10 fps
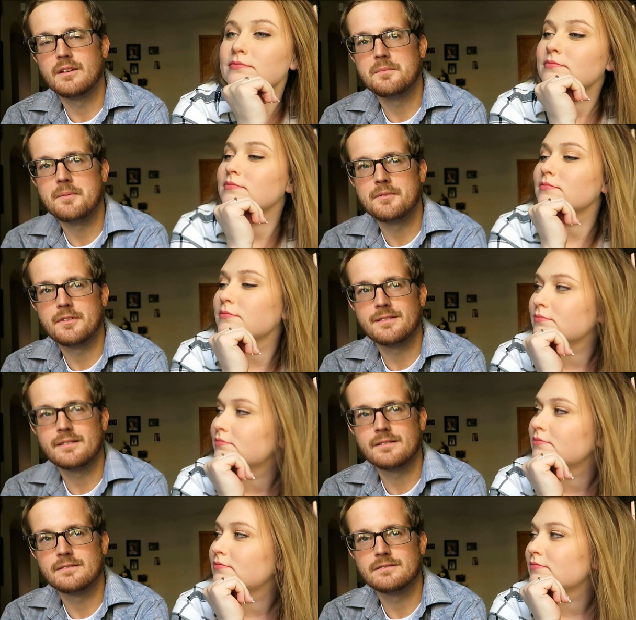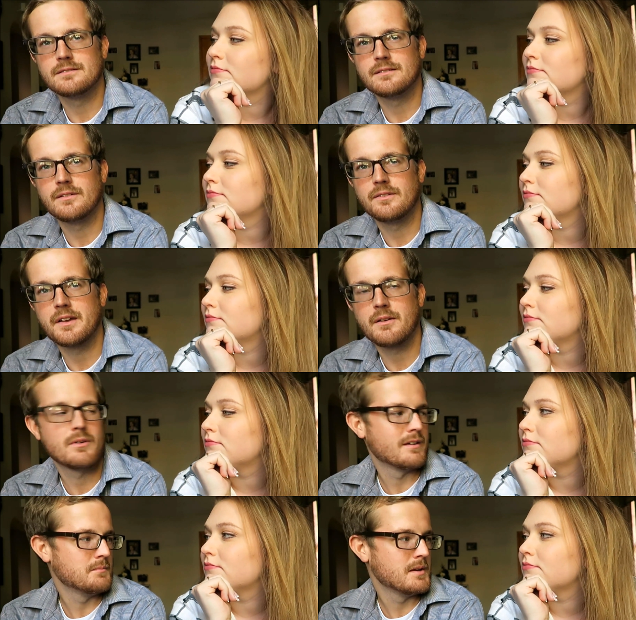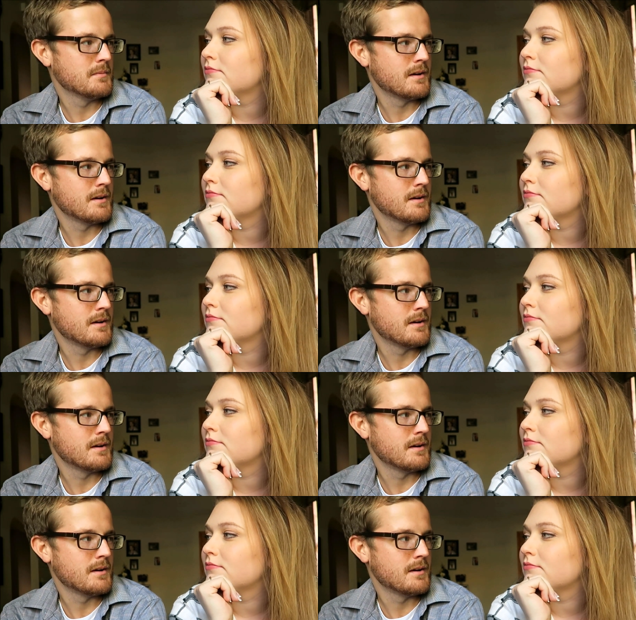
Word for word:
Speaker 1: You made me feel like I wanted to be a